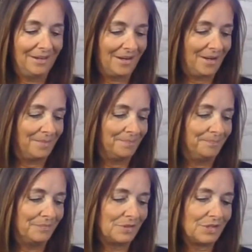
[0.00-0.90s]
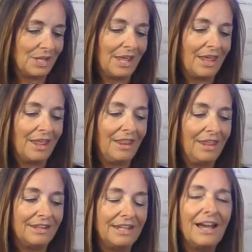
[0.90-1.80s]

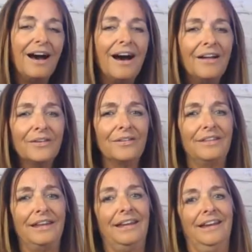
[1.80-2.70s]
Then the other thing,